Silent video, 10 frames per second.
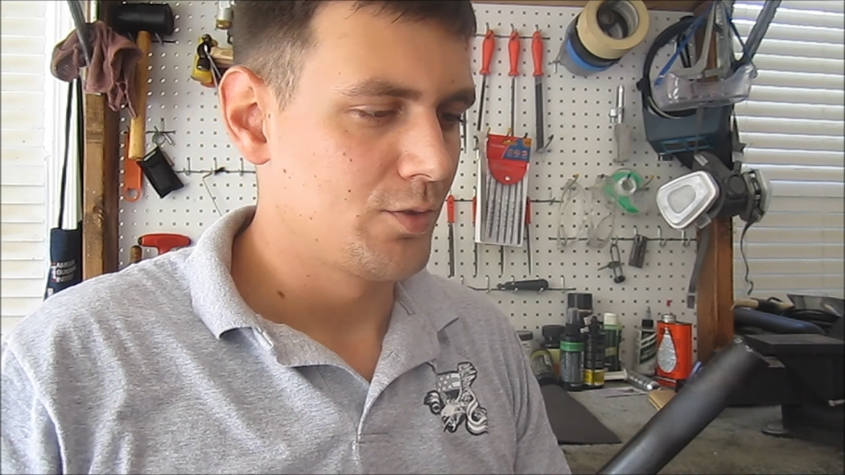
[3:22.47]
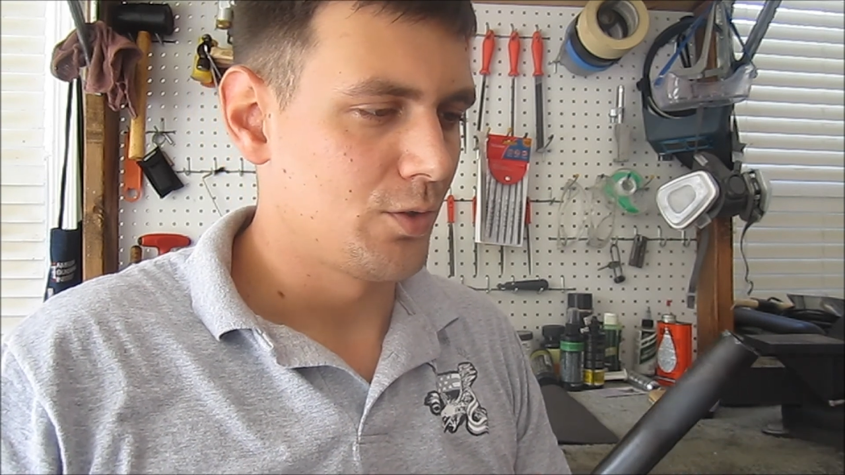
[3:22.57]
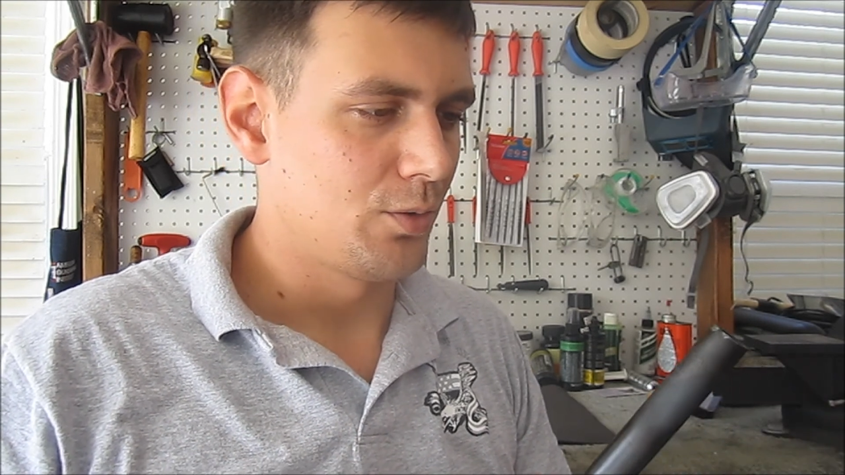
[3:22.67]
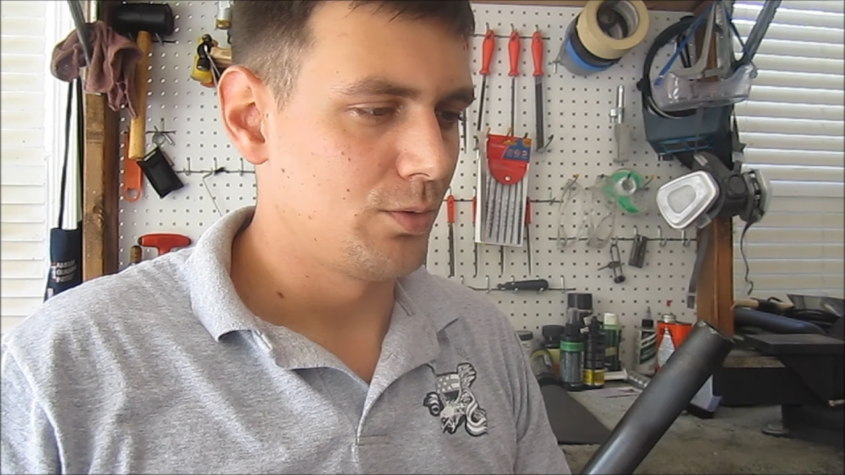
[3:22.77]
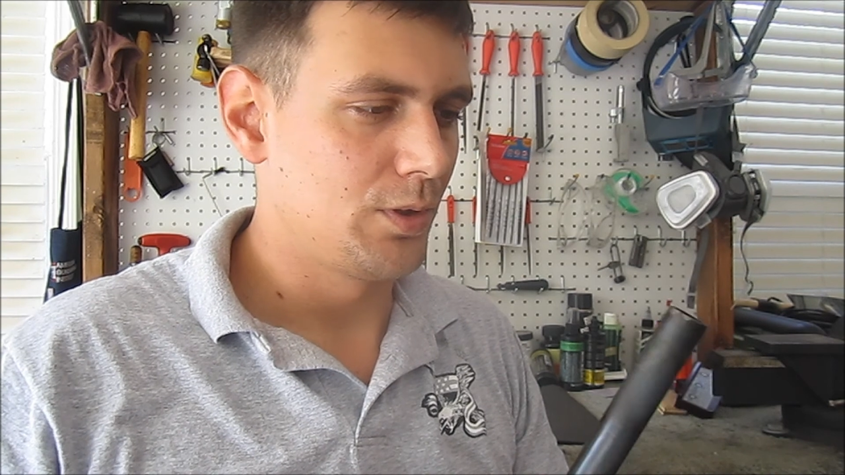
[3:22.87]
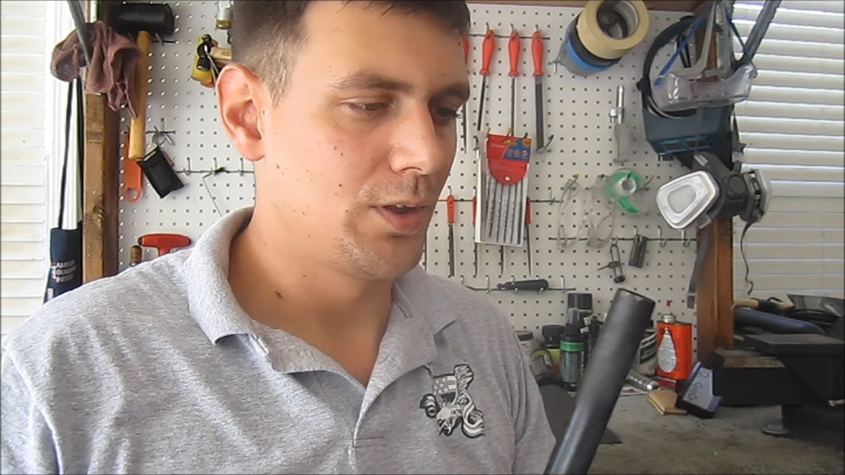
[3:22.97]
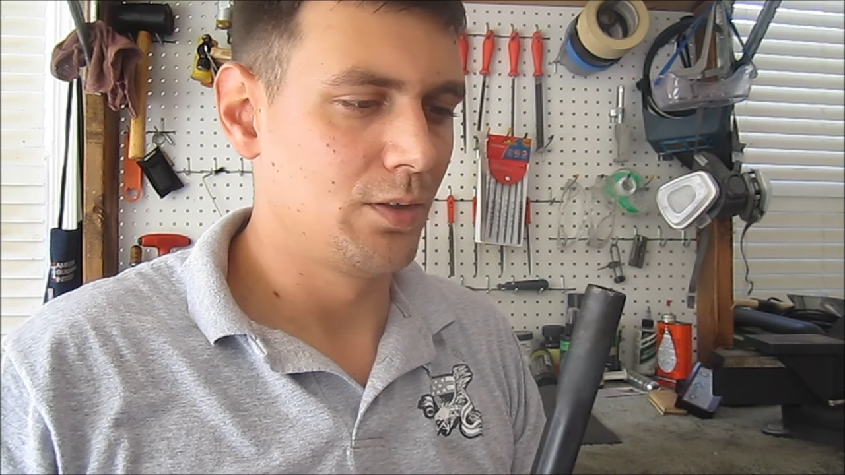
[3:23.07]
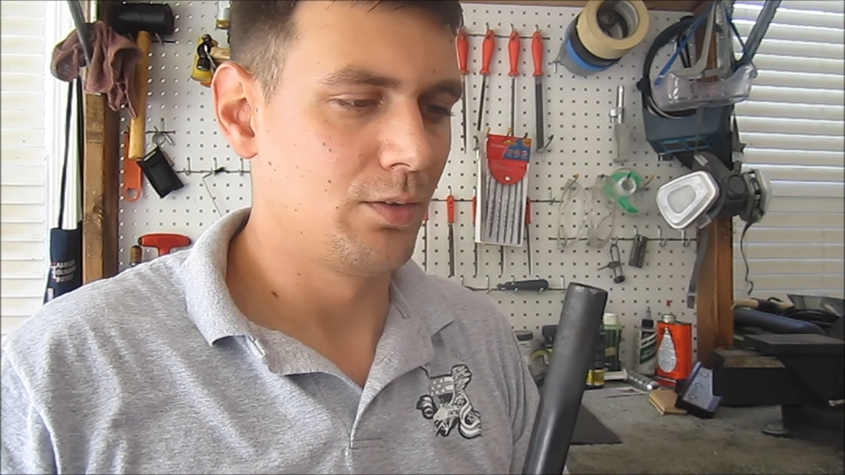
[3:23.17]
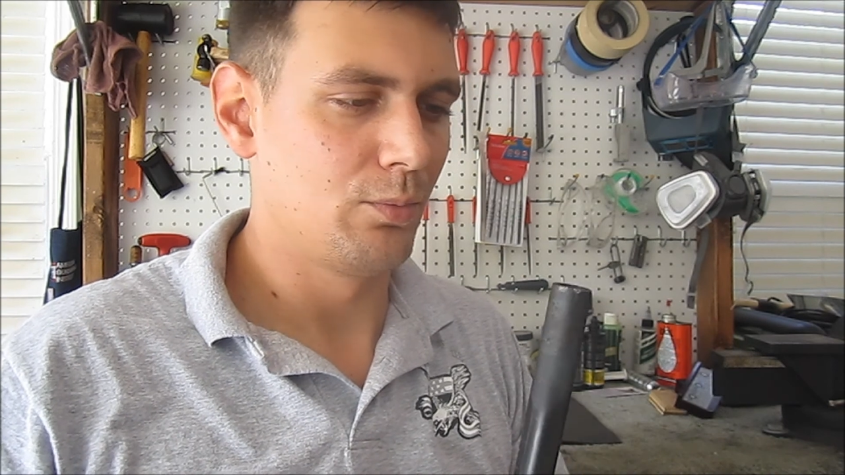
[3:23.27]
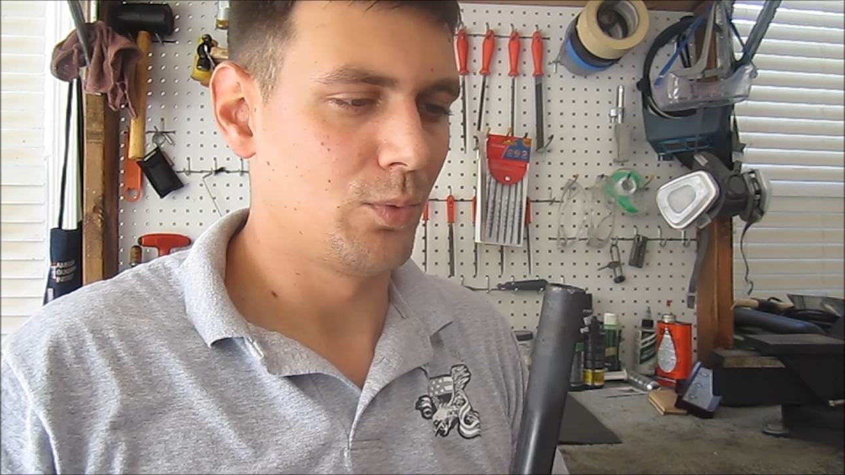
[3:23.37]
So
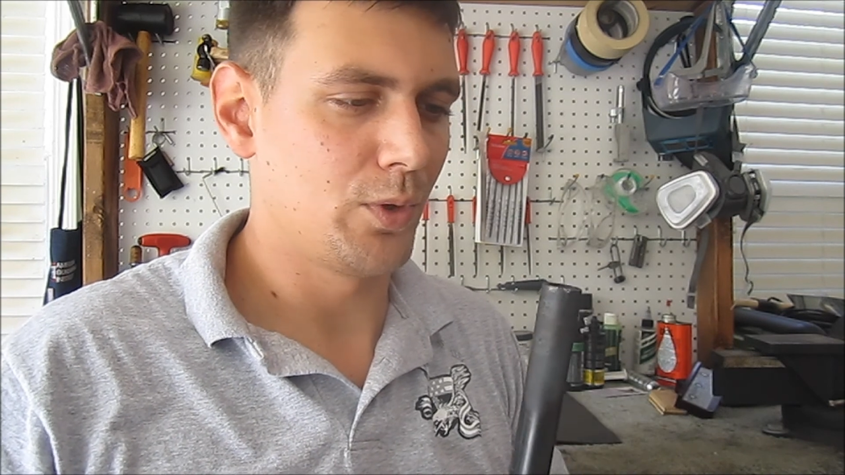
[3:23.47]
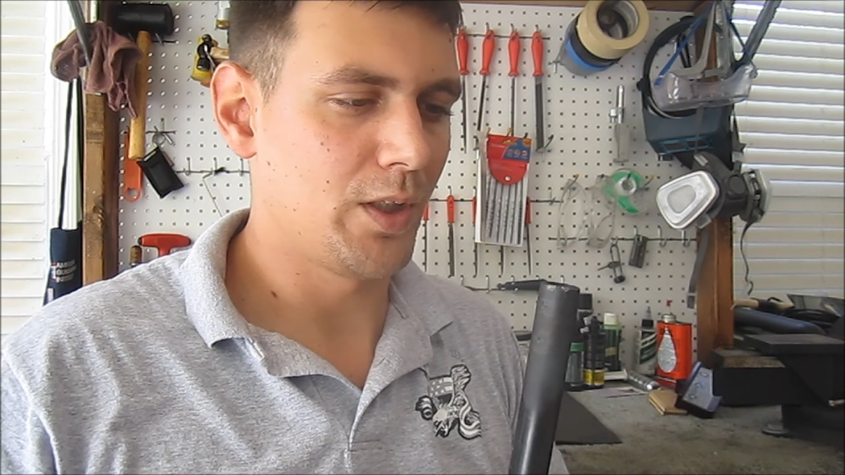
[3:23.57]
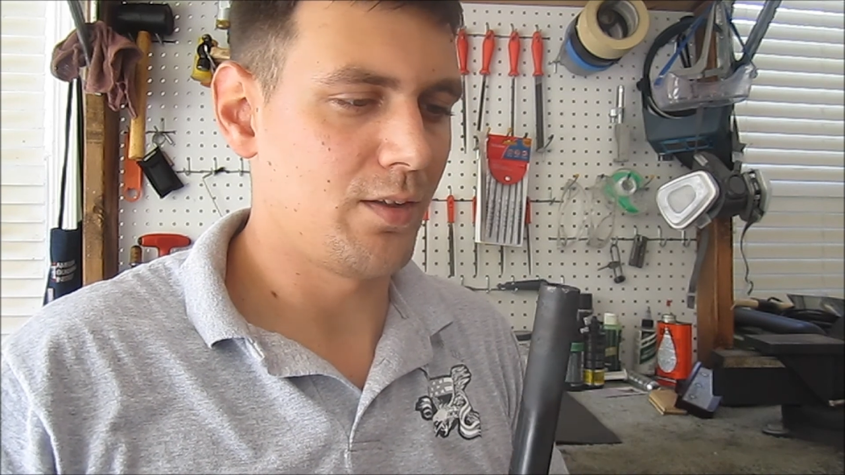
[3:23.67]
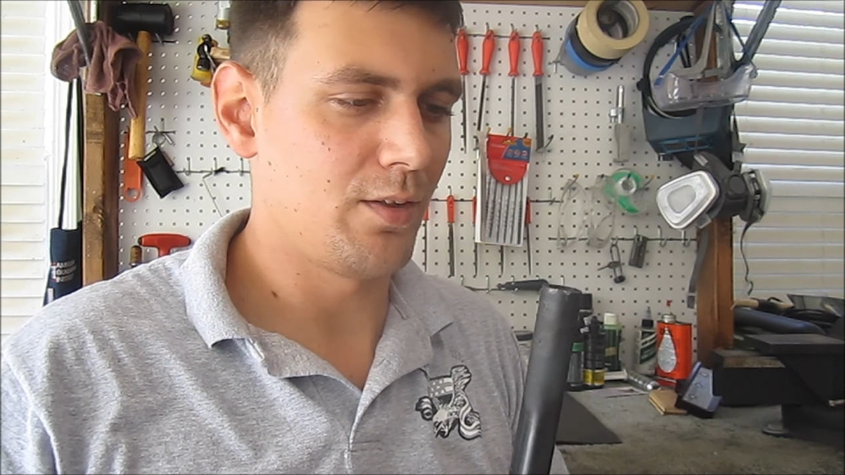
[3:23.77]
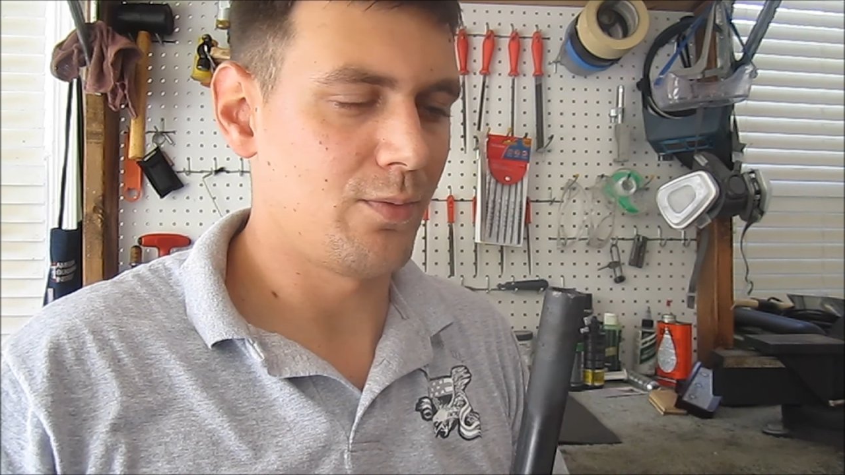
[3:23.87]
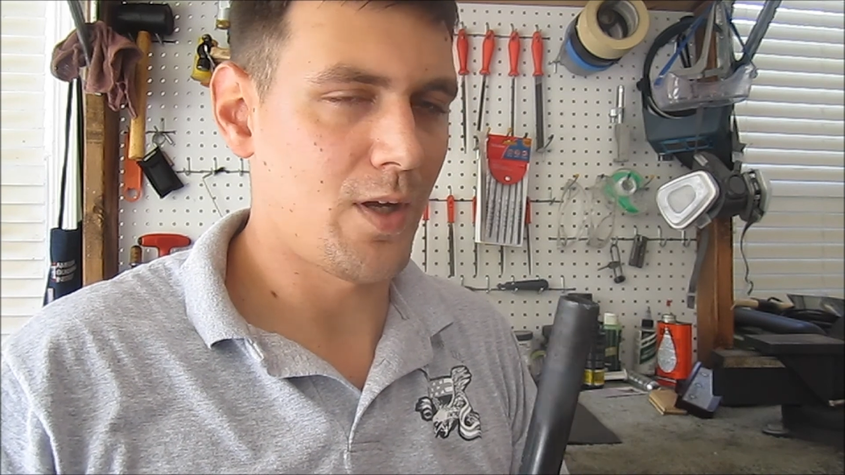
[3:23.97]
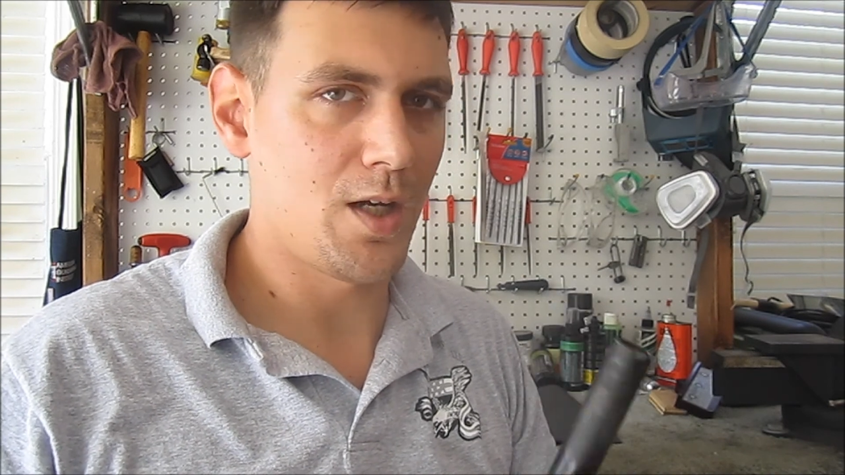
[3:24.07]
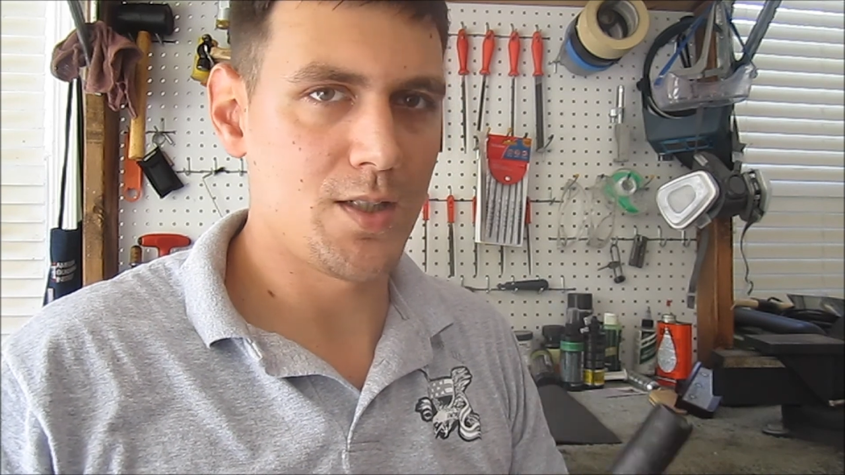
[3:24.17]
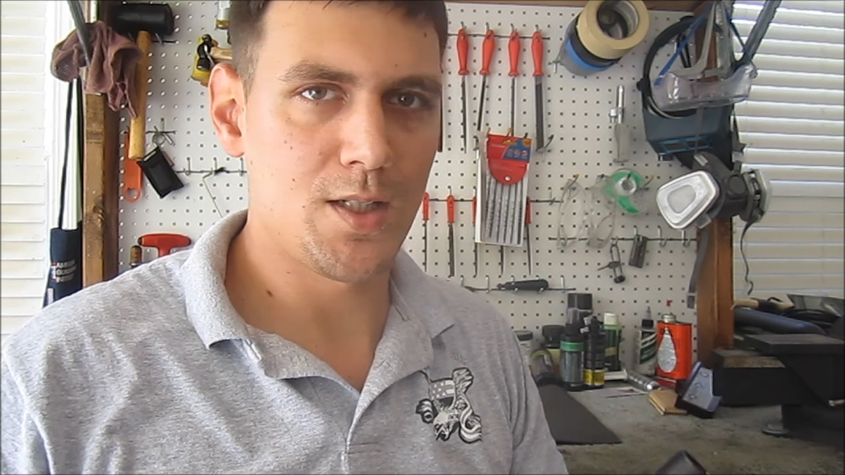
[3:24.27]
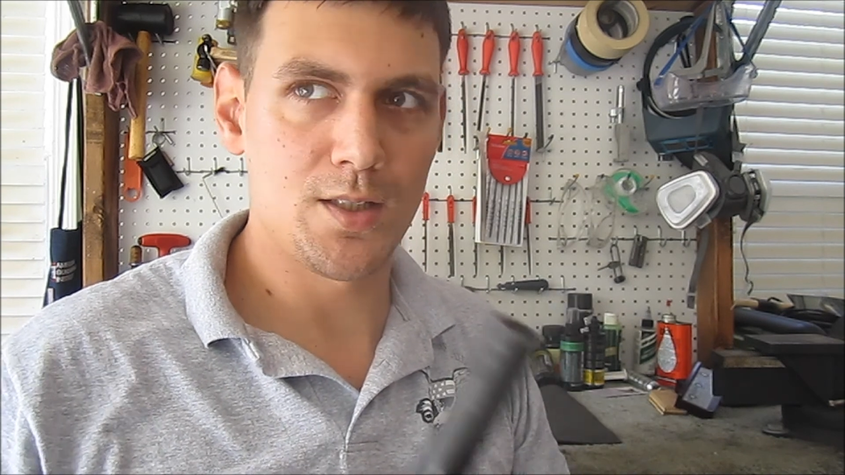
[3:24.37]
we'll get to the
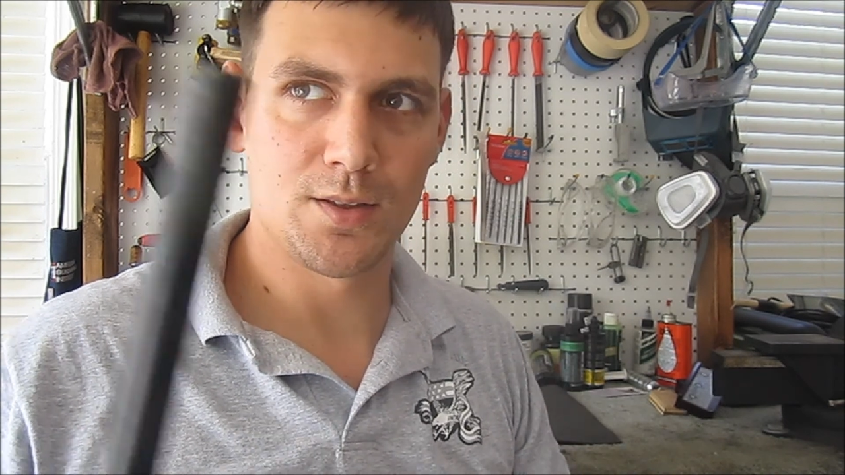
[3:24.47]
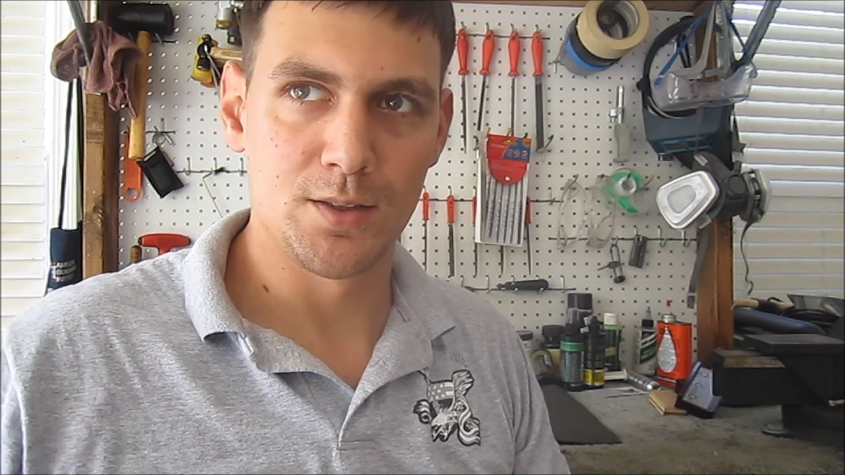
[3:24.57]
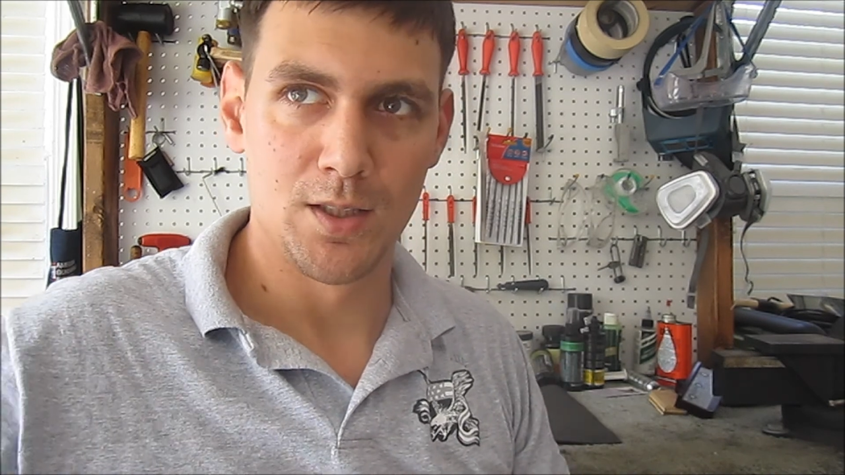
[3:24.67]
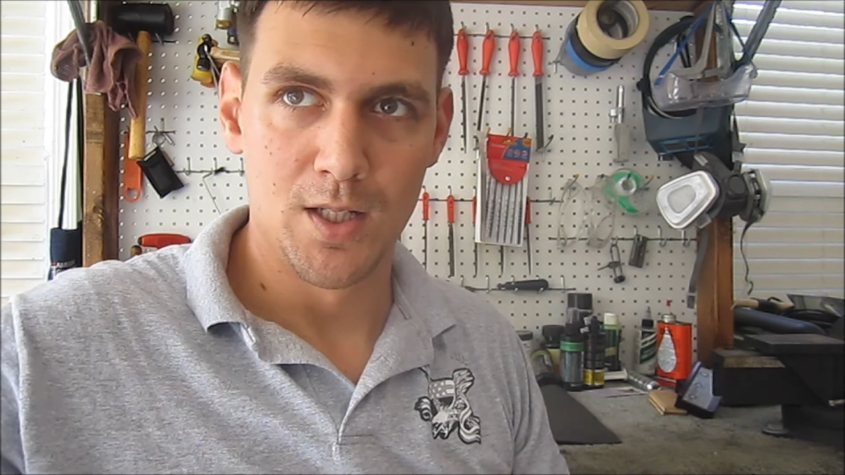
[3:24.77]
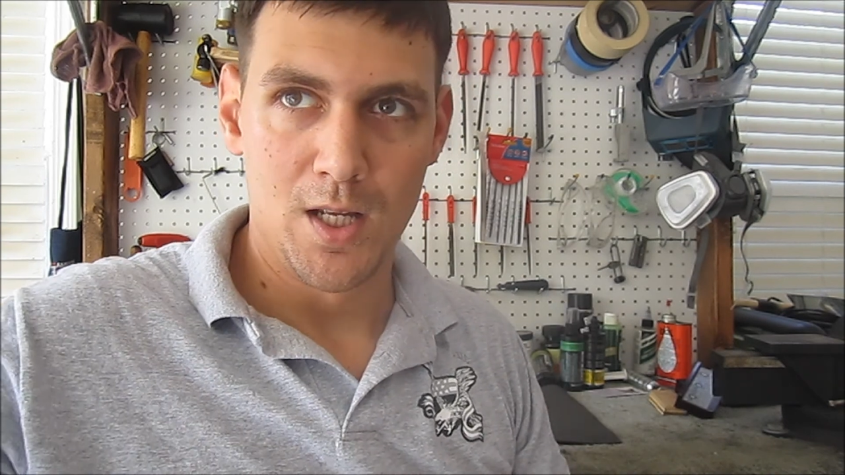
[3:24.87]
fire test,